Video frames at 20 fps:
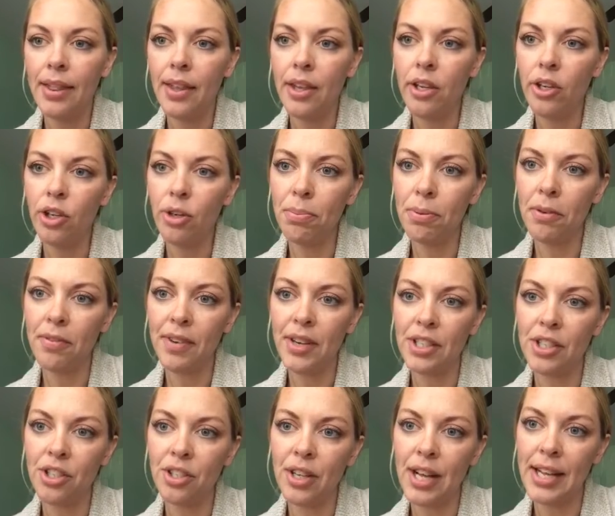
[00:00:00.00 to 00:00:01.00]
Then your
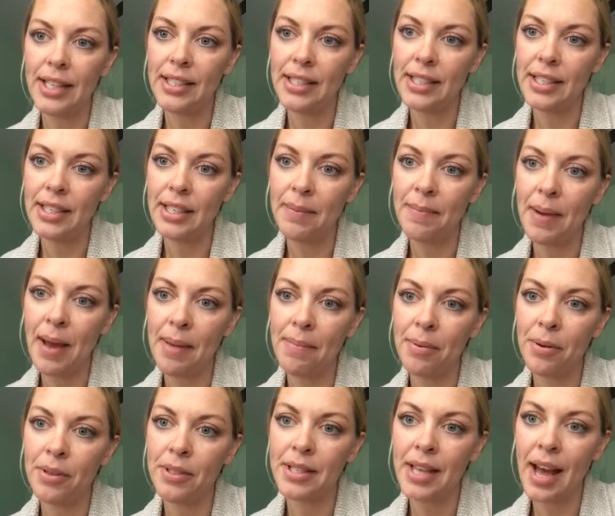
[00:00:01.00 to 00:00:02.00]
professional identity
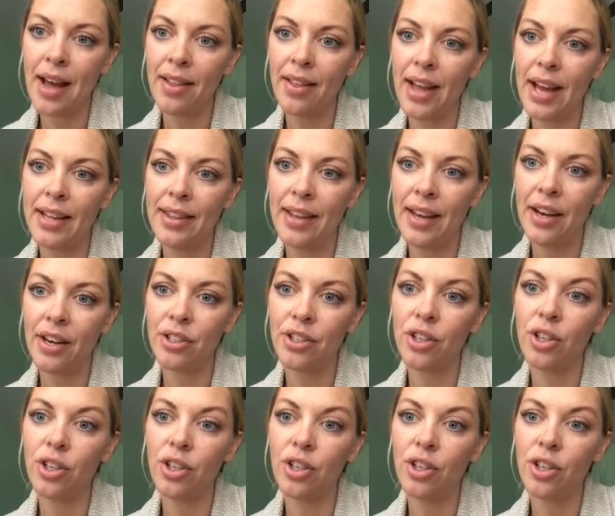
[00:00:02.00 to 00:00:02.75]
paper is outlined there.